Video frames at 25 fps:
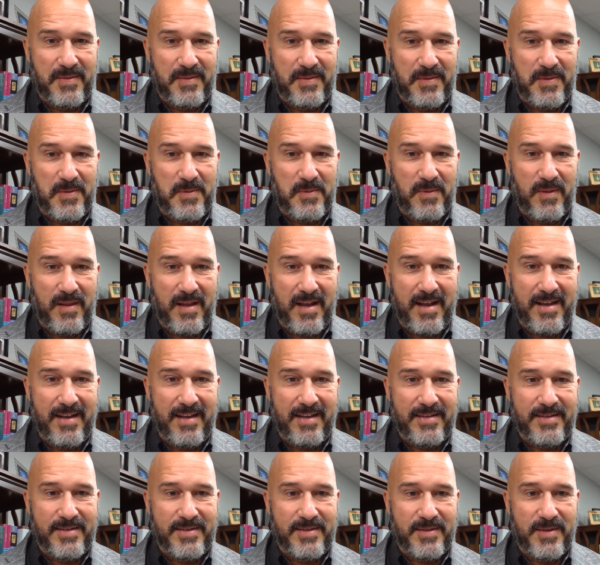new
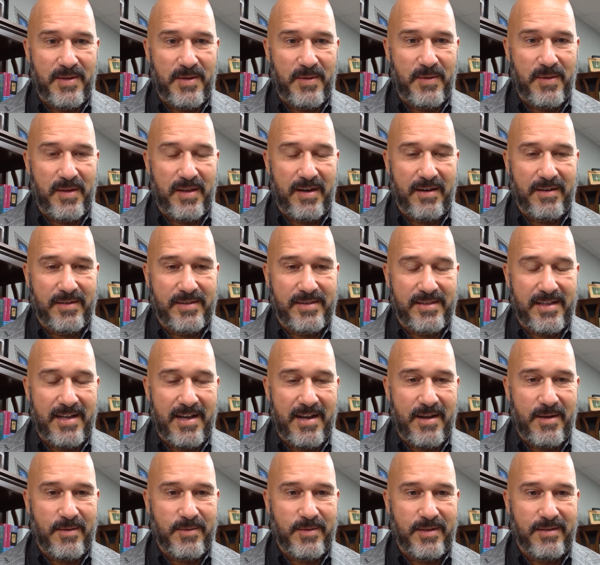lighting so that our
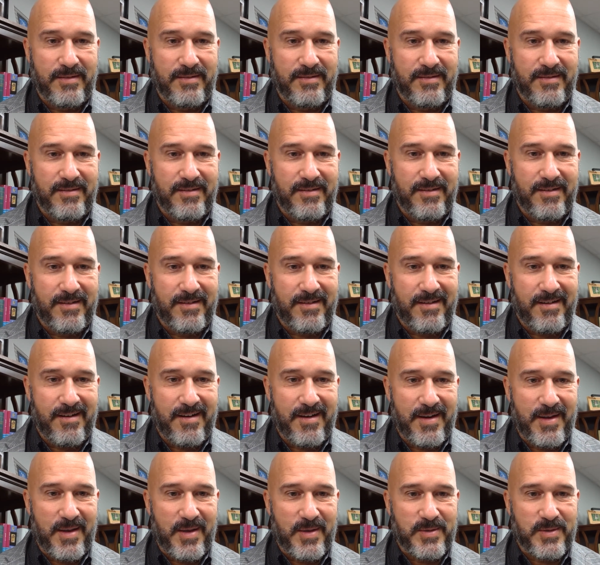sound and
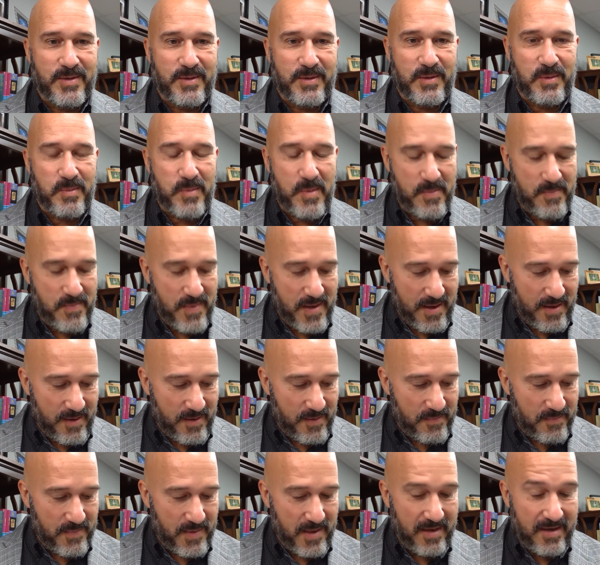audio is a little bit
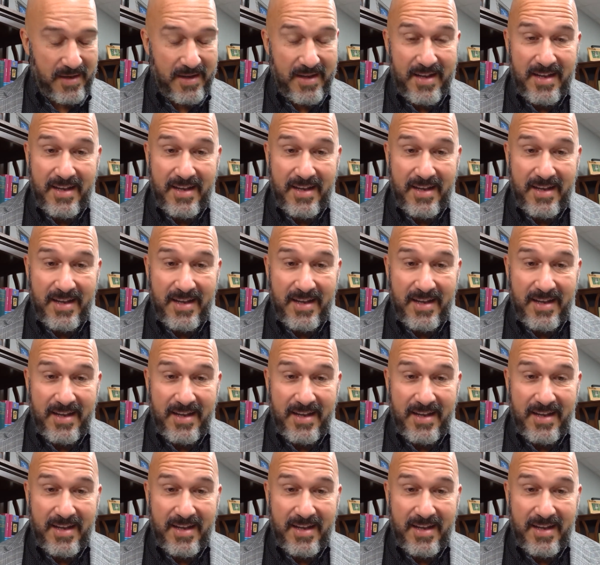better. But